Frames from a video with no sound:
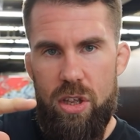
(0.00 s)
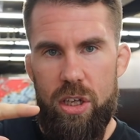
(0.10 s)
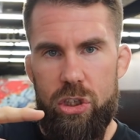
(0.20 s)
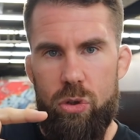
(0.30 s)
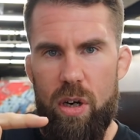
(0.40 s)

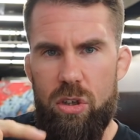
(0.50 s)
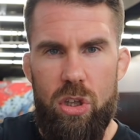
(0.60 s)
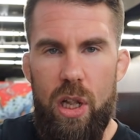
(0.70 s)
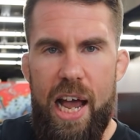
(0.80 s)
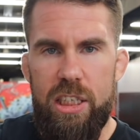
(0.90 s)
instructor
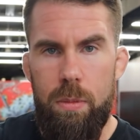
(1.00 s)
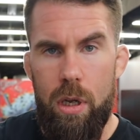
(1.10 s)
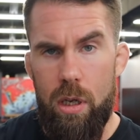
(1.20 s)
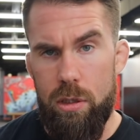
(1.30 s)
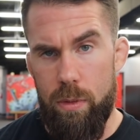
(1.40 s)
at the last
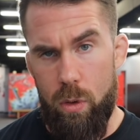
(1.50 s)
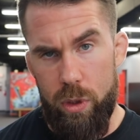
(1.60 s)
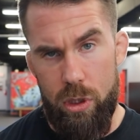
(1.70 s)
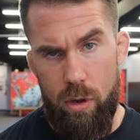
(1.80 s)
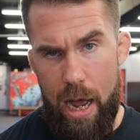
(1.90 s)
minute gives them a
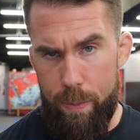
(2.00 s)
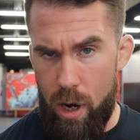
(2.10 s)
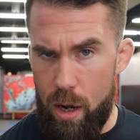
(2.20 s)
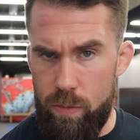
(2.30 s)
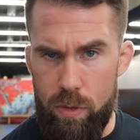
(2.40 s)
quizzical
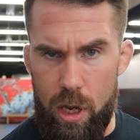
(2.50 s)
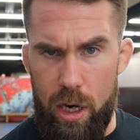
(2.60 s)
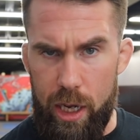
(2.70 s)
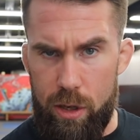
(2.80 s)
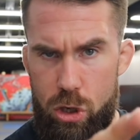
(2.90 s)
eyebrow
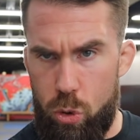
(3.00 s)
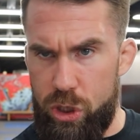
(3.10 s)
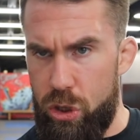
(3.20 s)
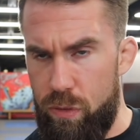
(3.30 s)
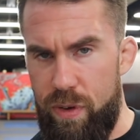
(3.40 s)
and like a
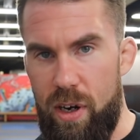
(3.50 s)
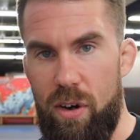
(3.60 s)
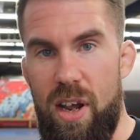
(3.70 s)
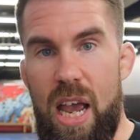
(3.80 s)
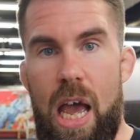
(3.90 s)
twitch of their
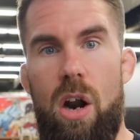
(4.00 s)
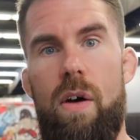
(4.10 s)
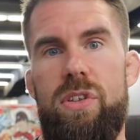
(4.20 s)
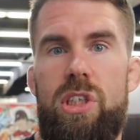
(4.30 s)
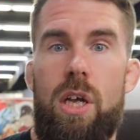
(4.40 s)
finger and
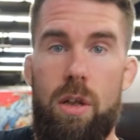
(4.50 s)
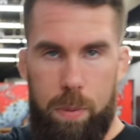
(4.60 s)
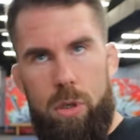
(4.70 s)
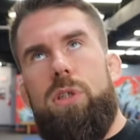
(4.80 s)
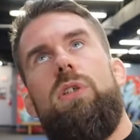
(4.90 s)
all of a sudden the
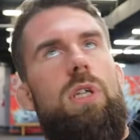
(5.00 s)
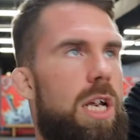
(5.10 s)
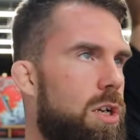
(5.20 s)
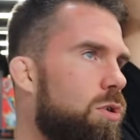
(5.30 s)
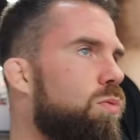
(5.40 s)
person's
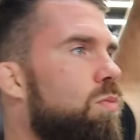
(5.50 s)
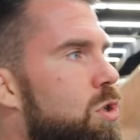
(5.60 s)
like